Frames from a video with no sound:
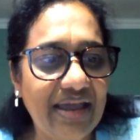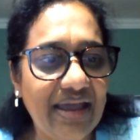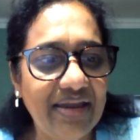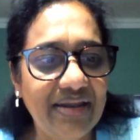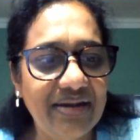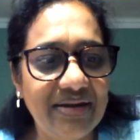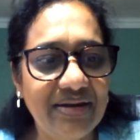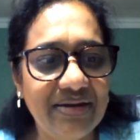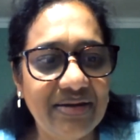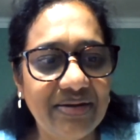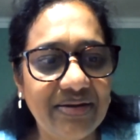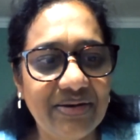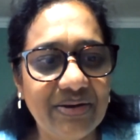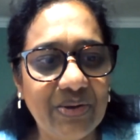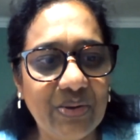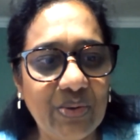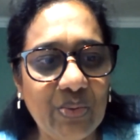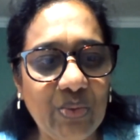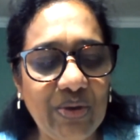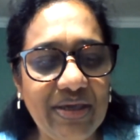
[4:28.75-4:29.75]
and
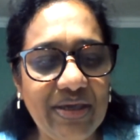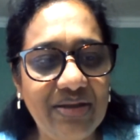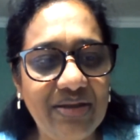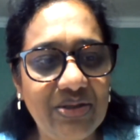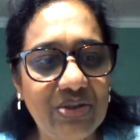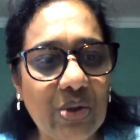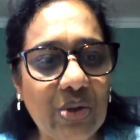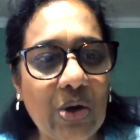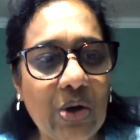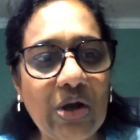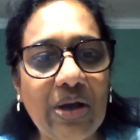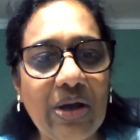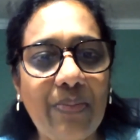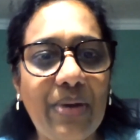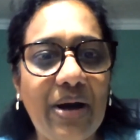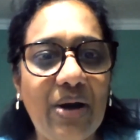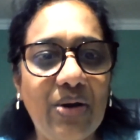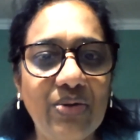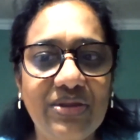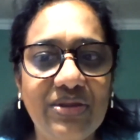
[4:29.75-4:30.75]
we talk
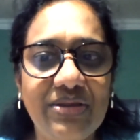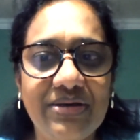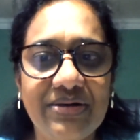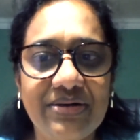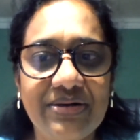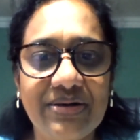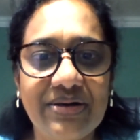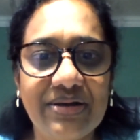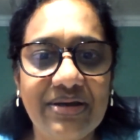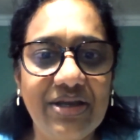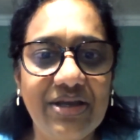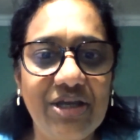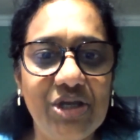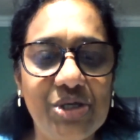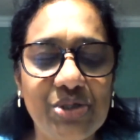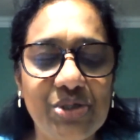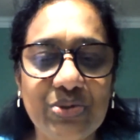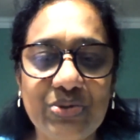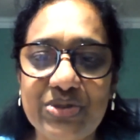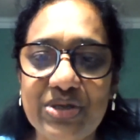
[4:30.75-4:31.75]
about the
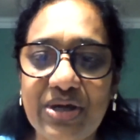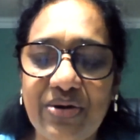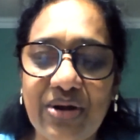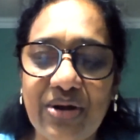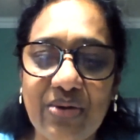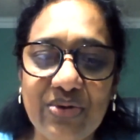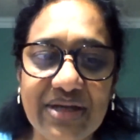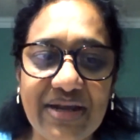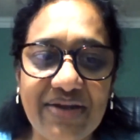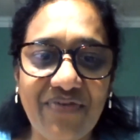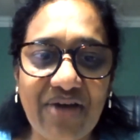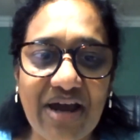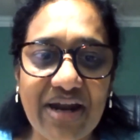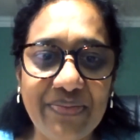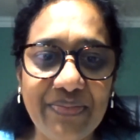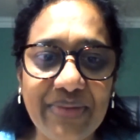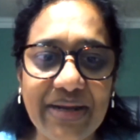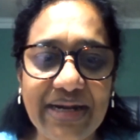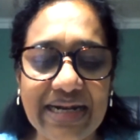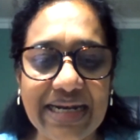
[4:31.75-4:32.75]
issues around
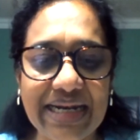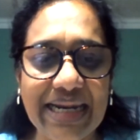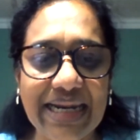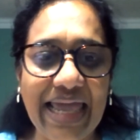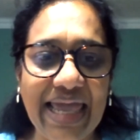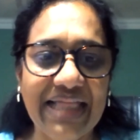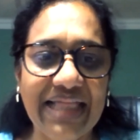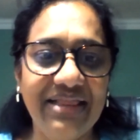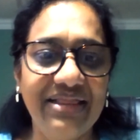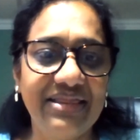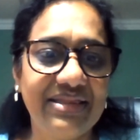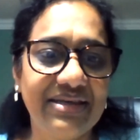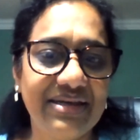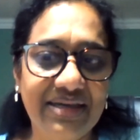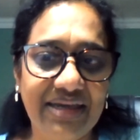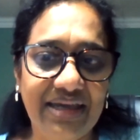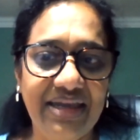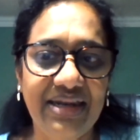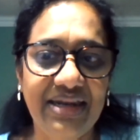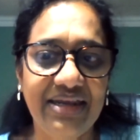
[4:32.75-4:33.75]
environmental health
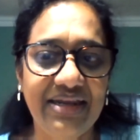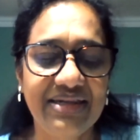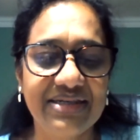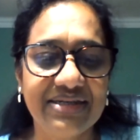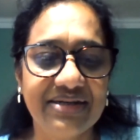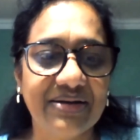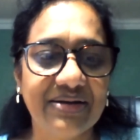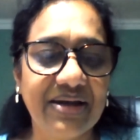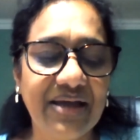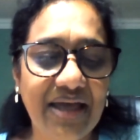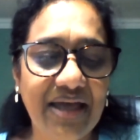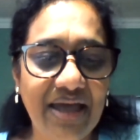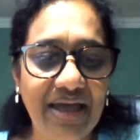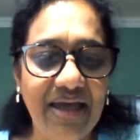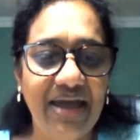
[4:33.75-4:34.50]
in India.